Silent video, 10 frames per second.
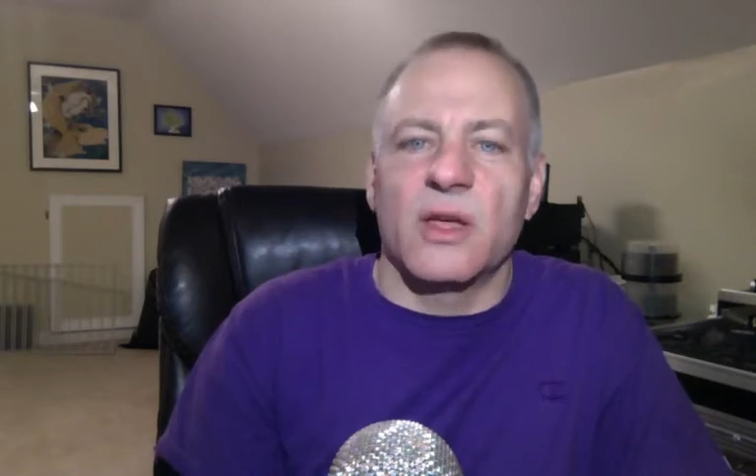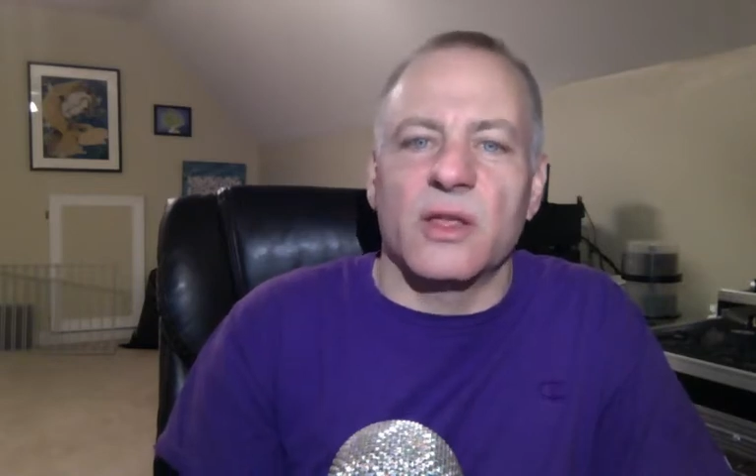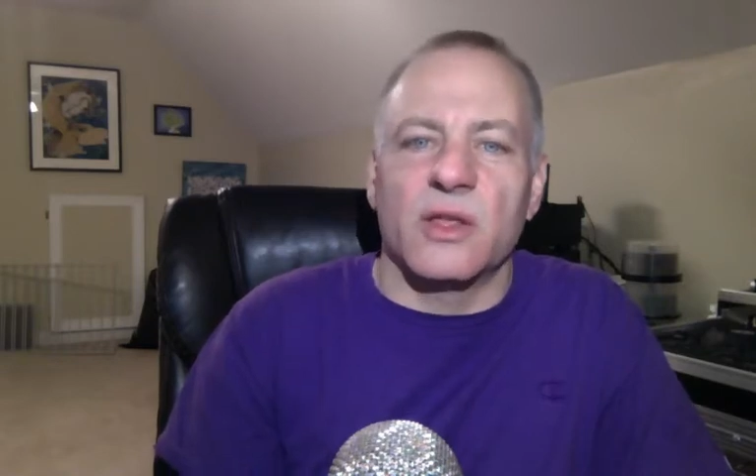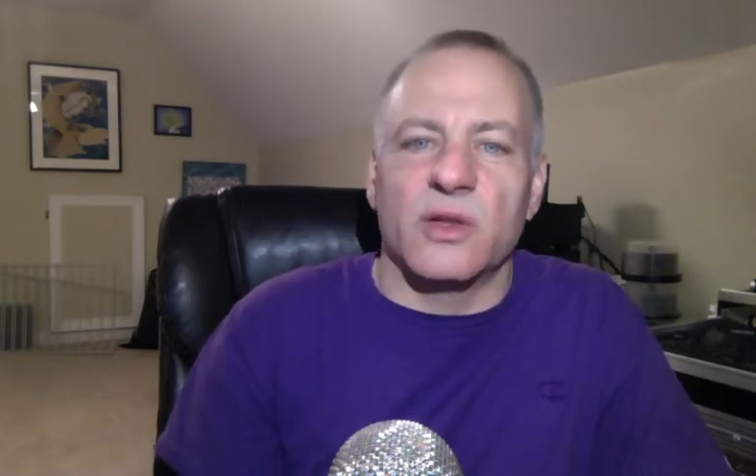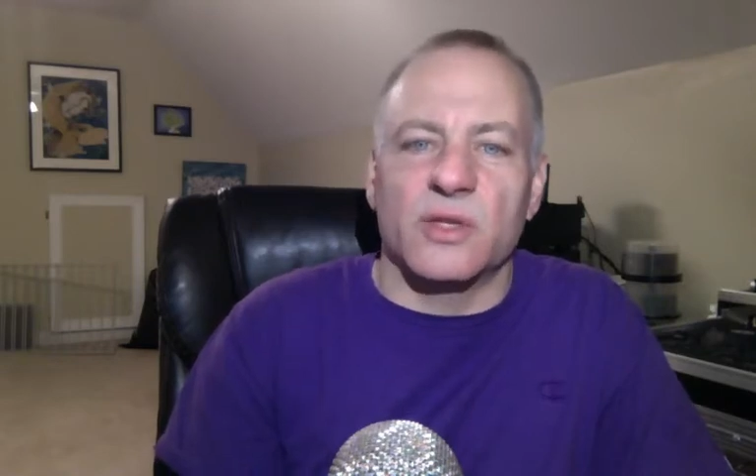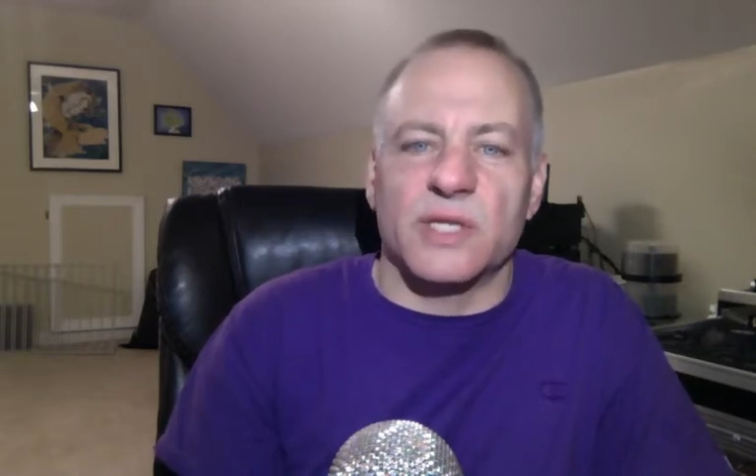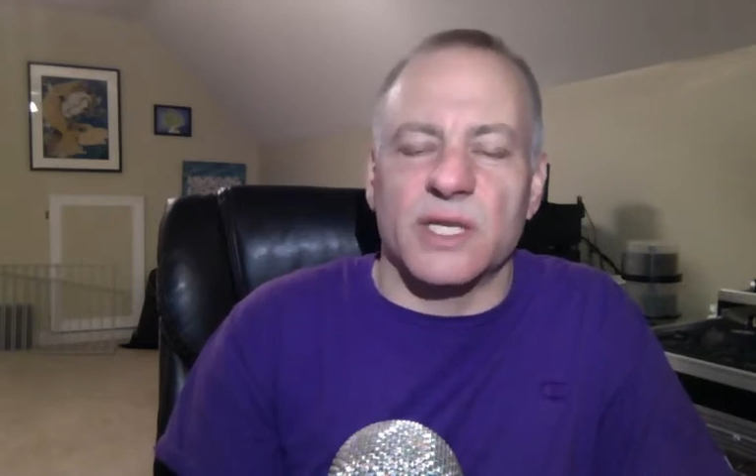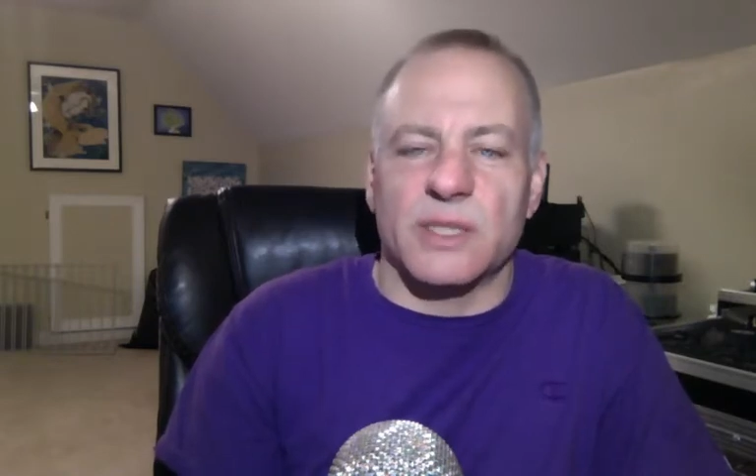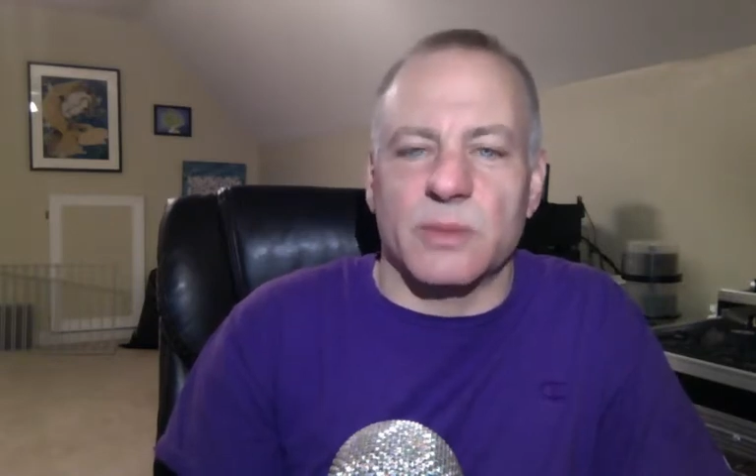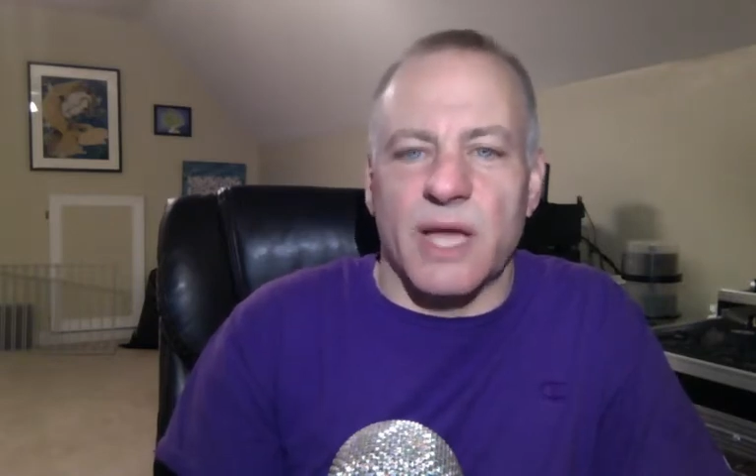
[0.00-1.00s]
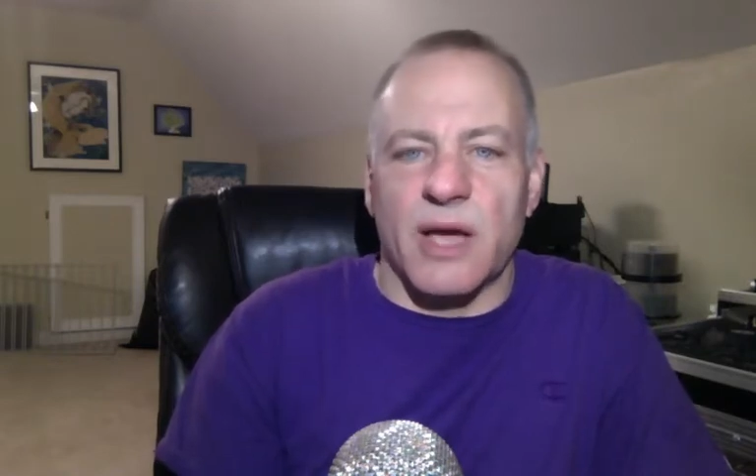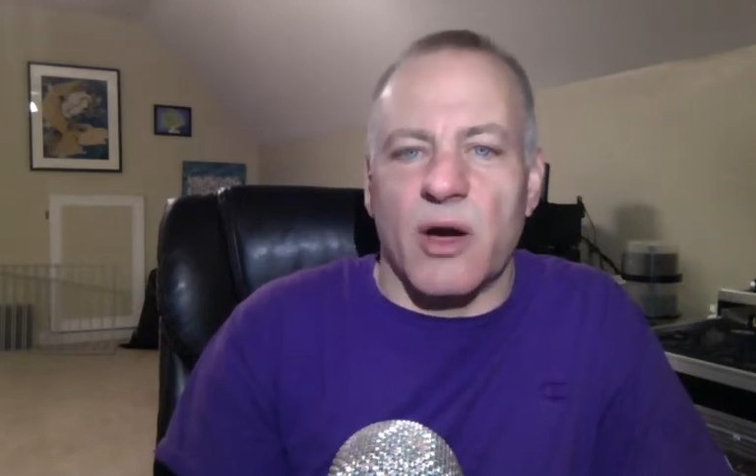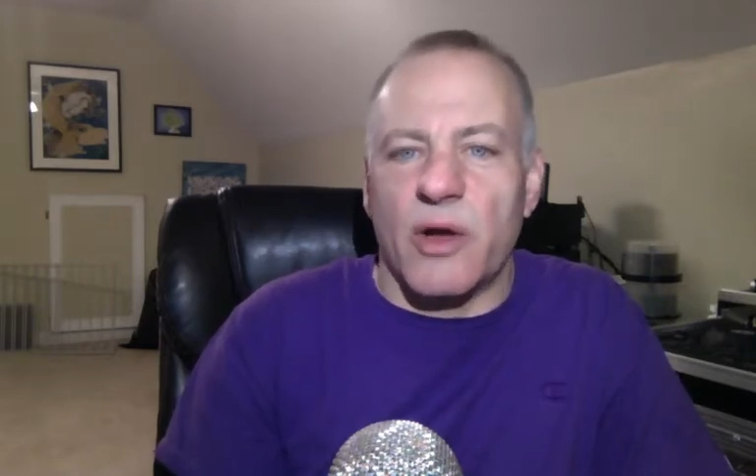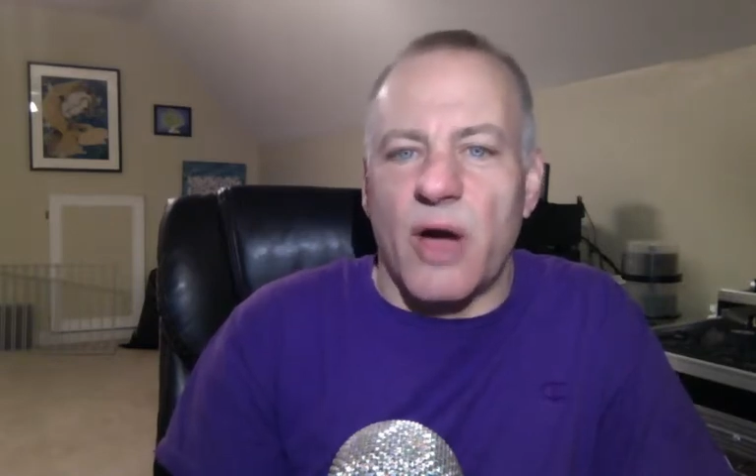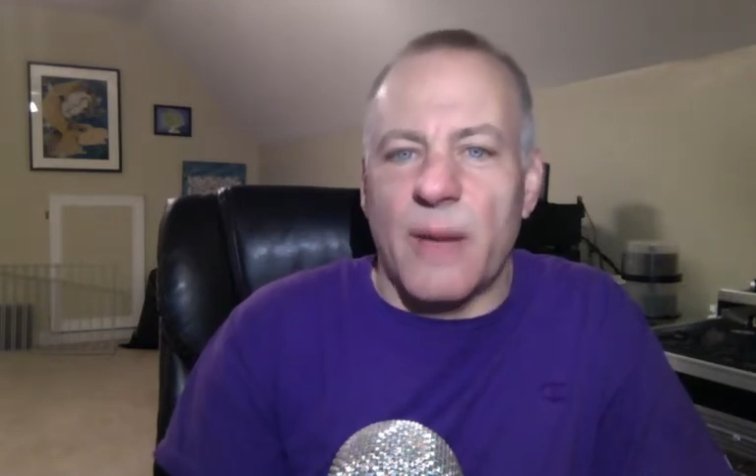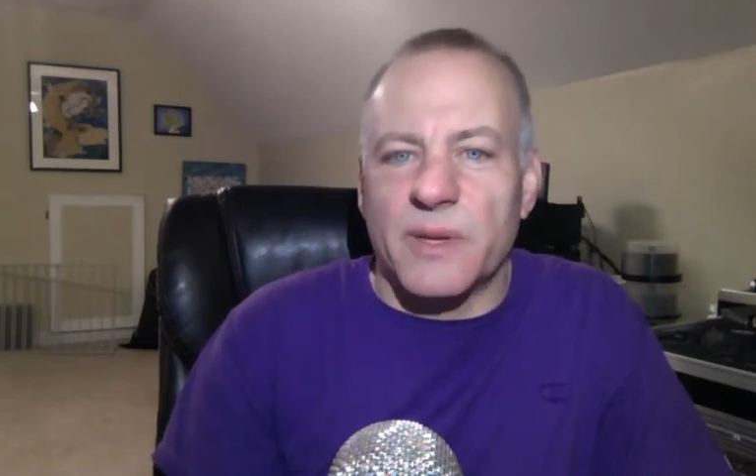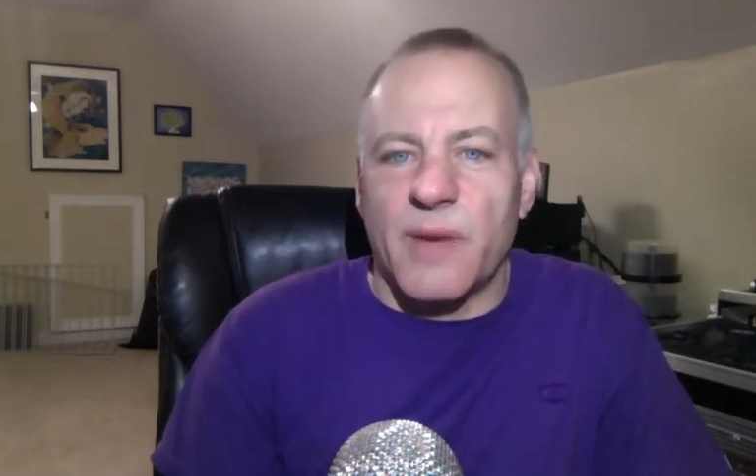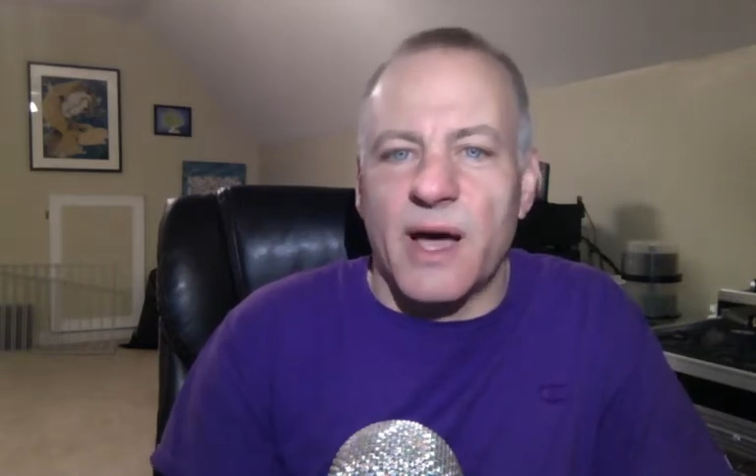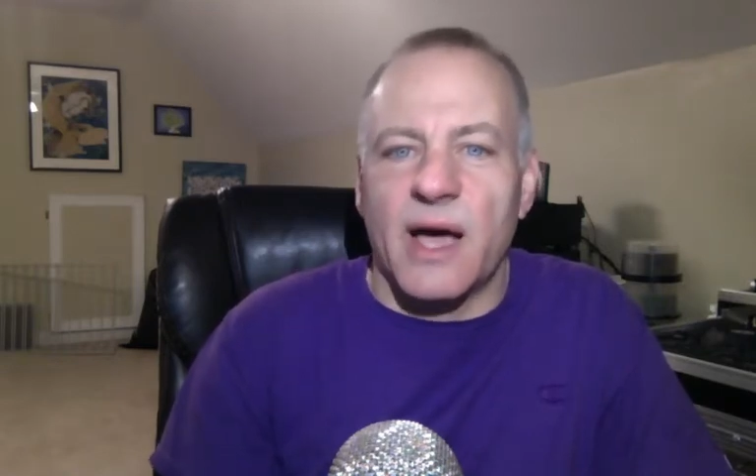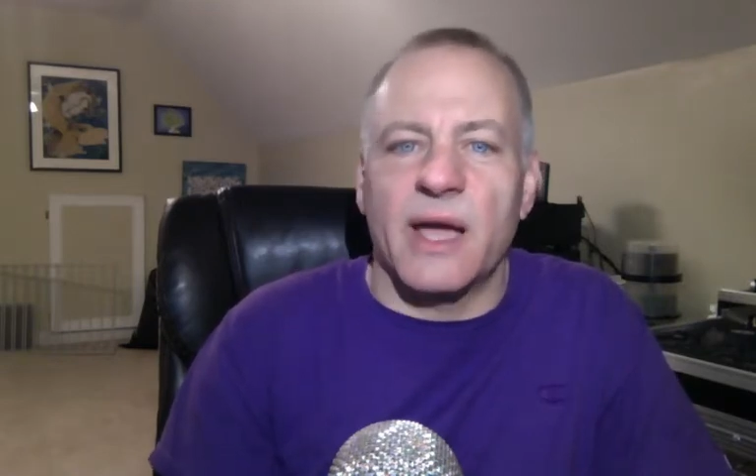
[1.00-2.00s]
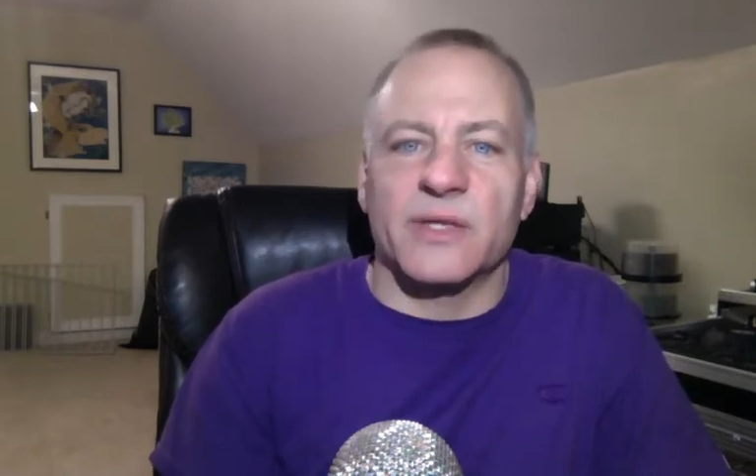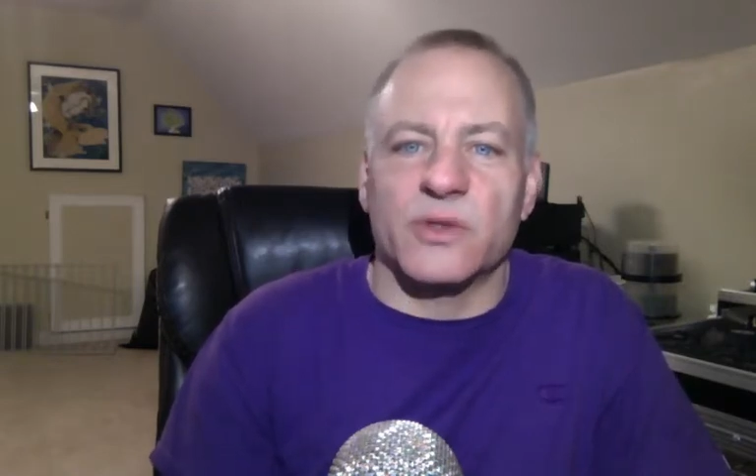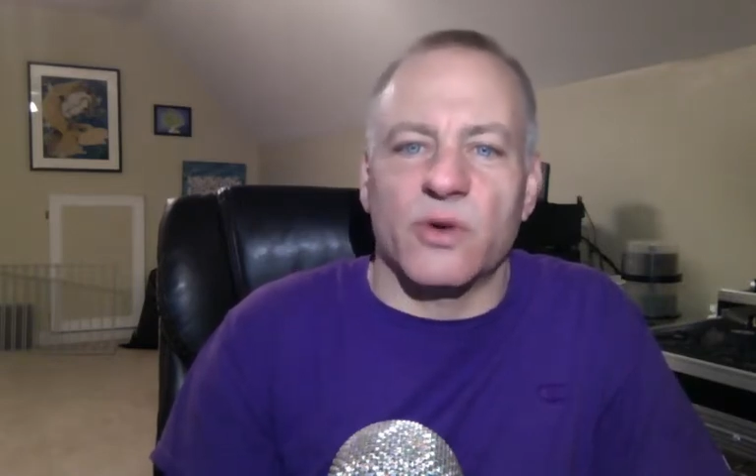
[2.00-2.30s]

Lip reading: using something like Auto-Optimize